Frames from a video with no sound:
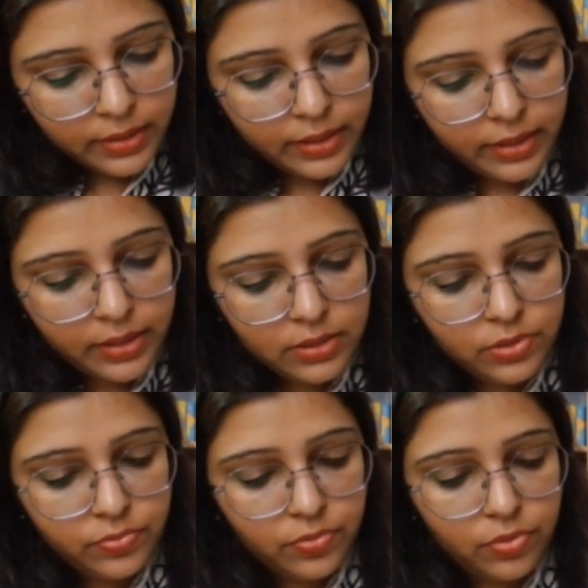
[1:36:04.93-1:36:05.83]
it
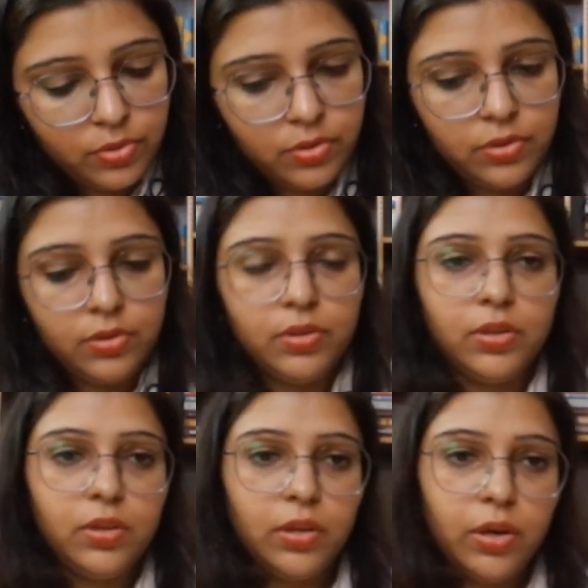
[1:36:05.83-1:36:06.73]
is 4.
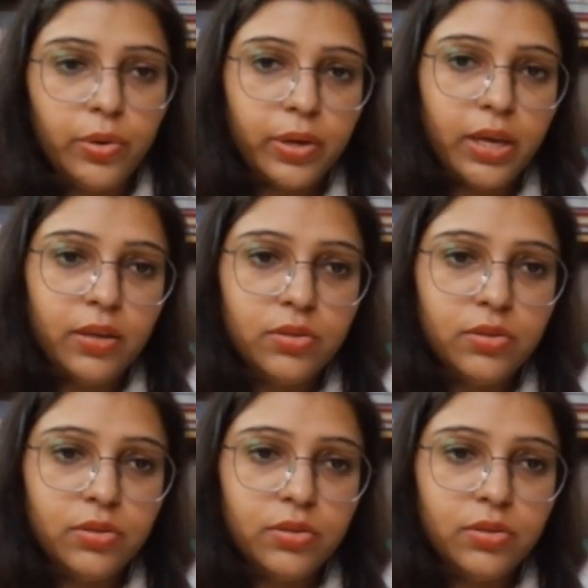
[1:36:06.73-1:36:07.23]
Okay,